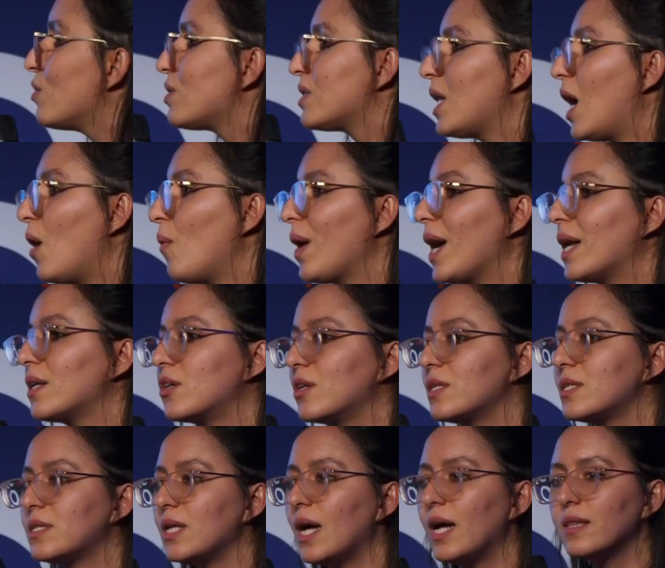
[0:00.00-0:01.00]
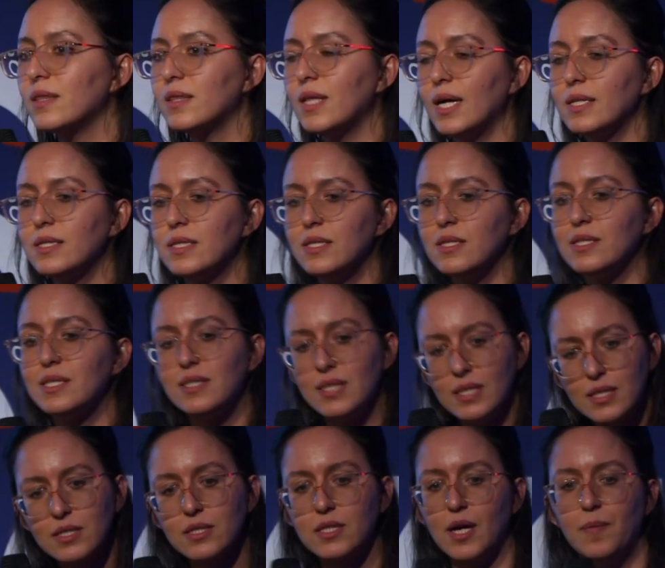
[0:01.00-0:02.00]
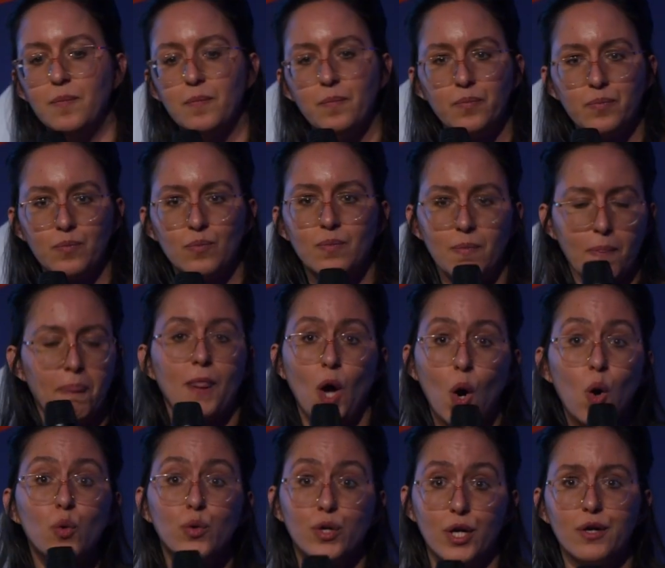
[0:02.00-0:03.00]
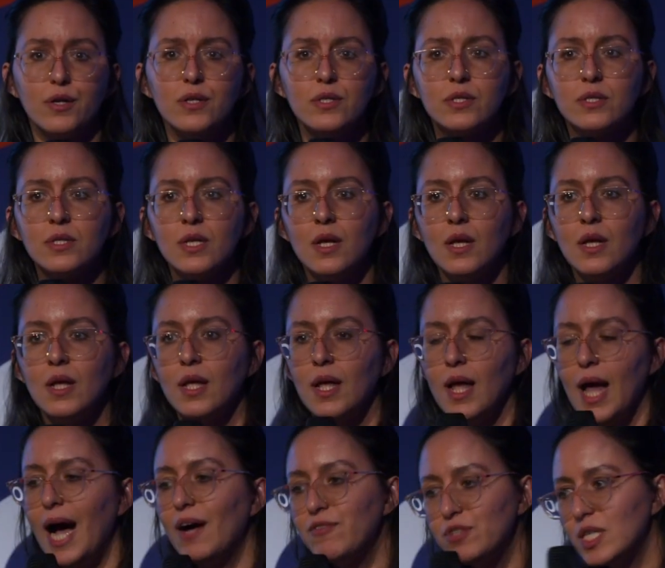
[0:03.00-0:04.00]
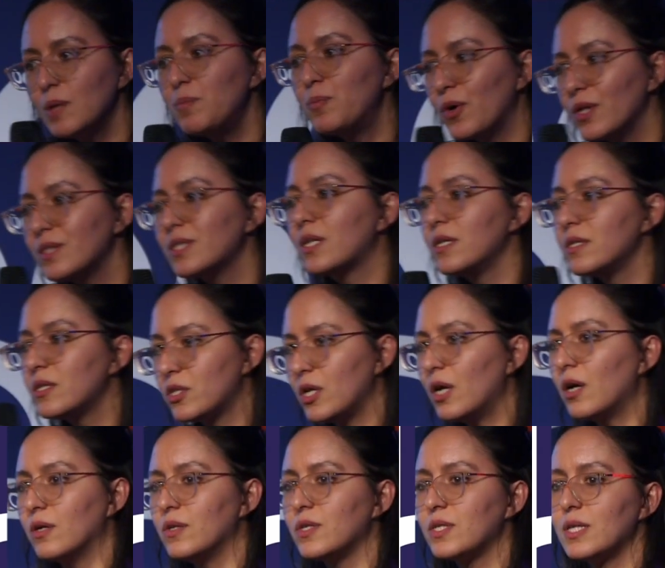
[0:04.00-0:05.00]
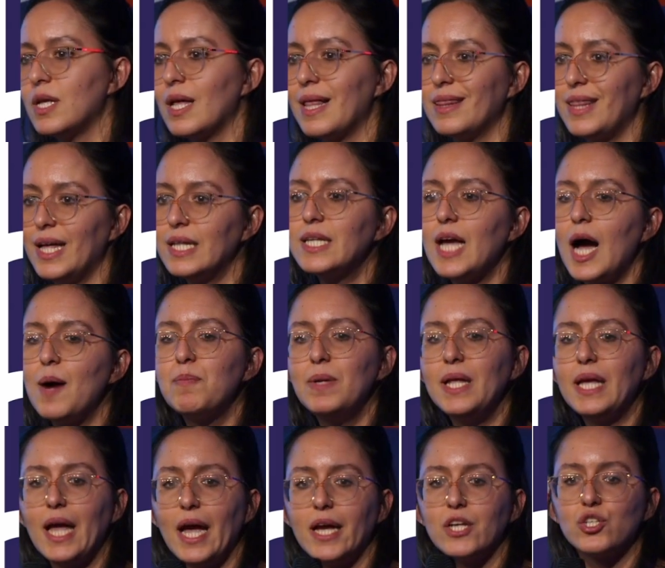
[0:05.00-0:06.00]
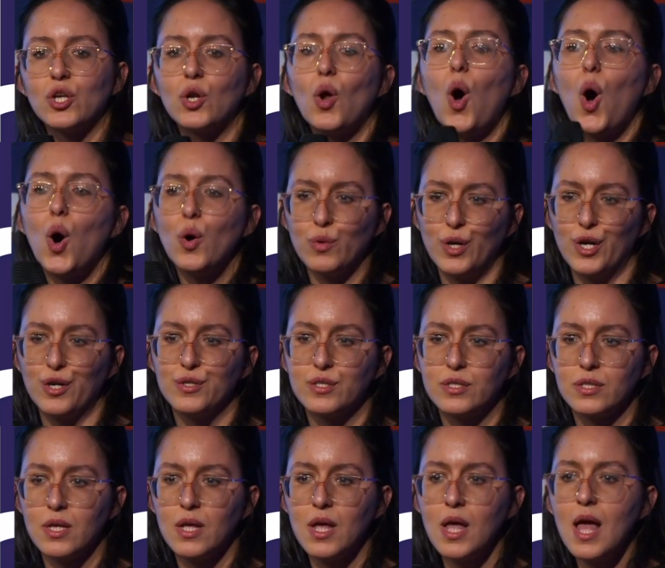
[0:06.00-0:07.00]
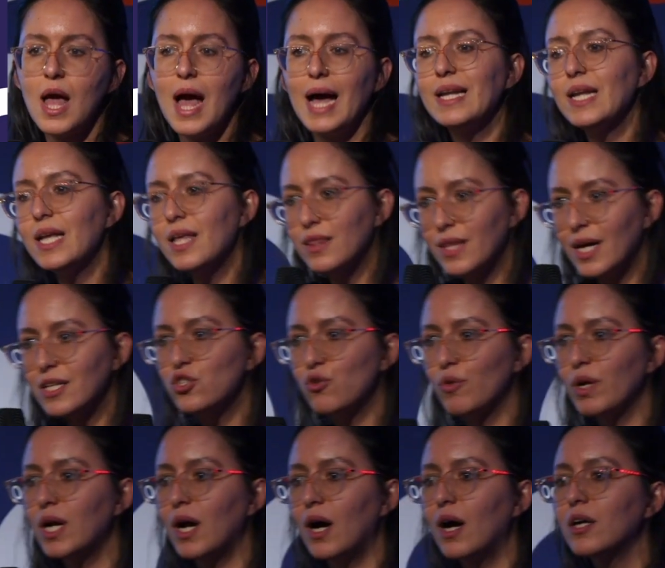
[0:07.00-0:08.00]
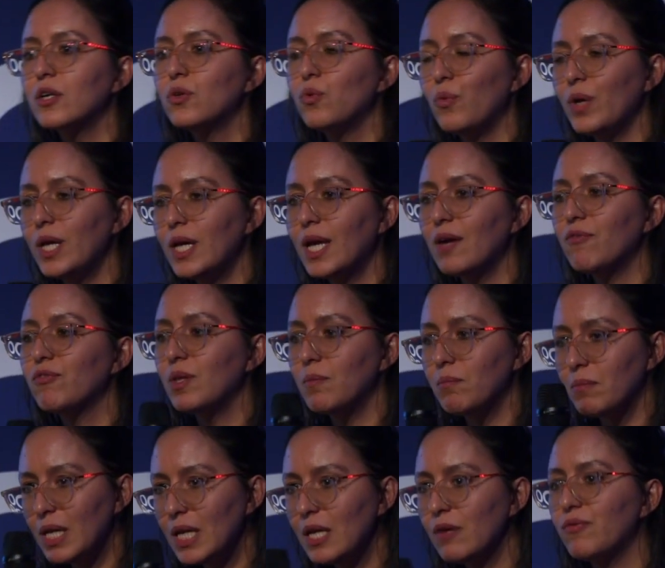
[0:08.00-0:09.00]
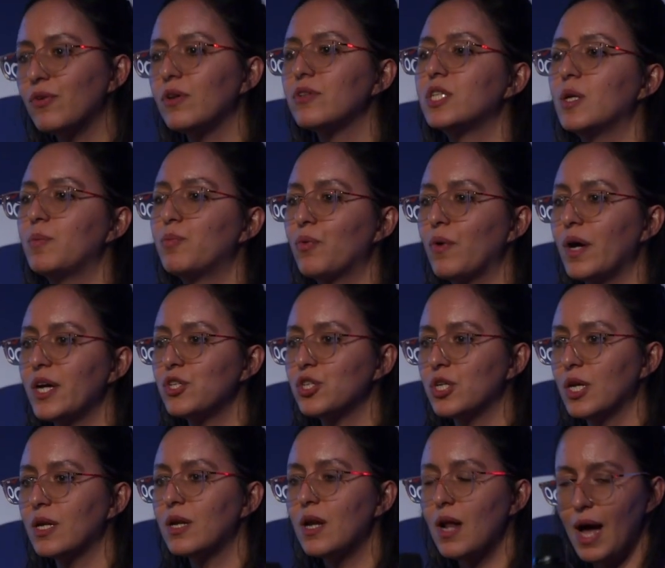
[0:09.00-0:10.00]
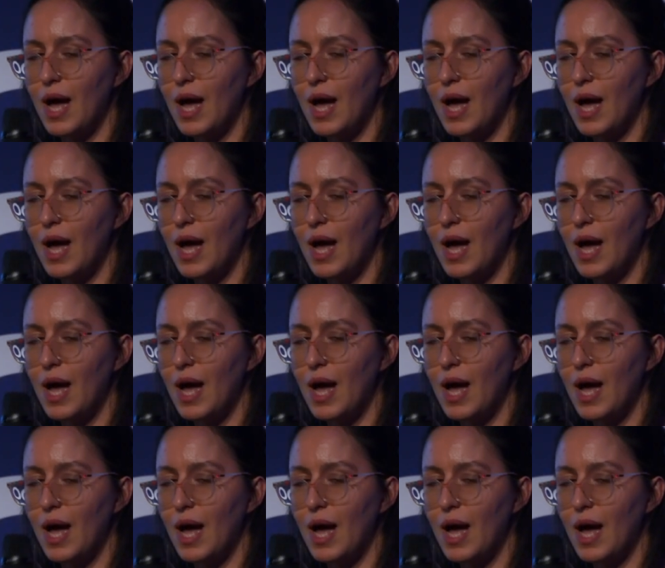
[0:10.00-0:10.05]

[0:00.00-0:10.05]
now we understand that the system owners have separate concerns than the application owners. And in that regard, we give them meaningful separation